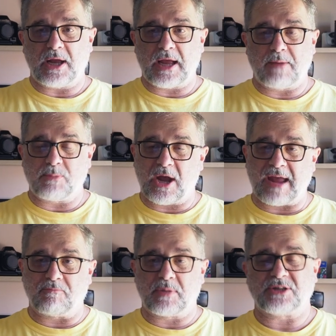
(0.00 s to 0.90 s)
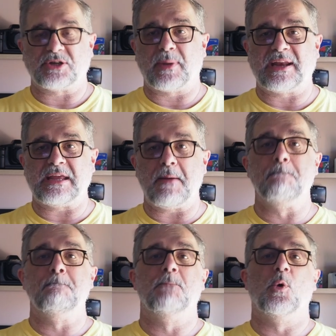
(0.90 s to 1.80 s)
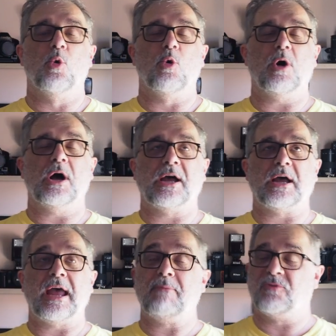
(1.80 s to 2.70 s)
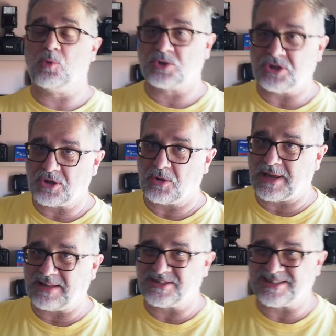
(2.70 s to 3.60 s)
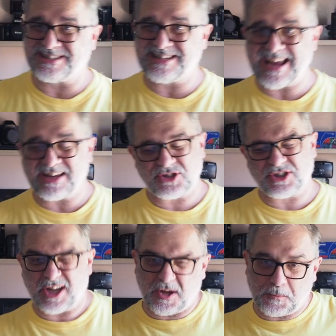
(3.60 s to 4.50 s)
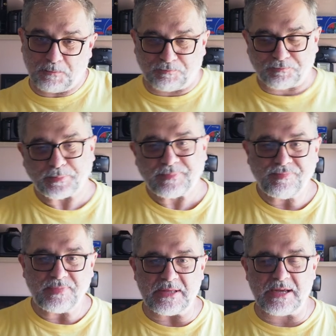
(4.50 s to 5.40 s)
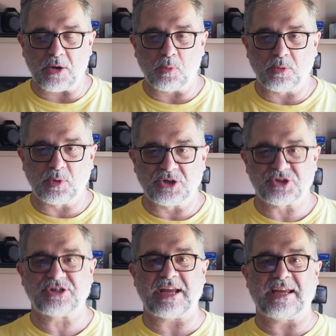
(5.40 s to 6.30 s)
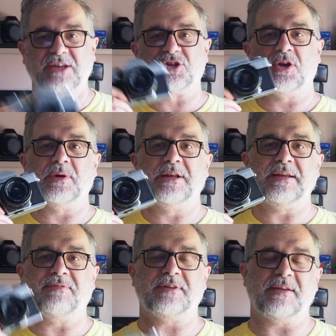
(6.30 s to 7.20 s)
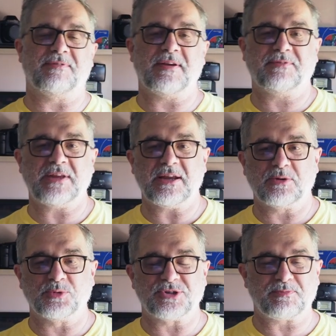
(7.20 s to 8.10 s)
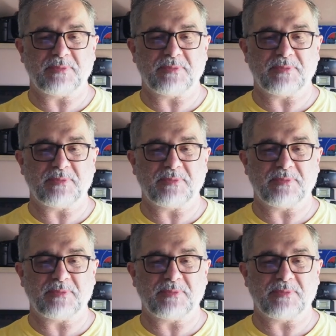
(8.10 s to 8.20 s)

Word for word: Um, I haven't picked up any more uh, M42 lenses yet, so uh, we were sticking to a nifty 50, and it was,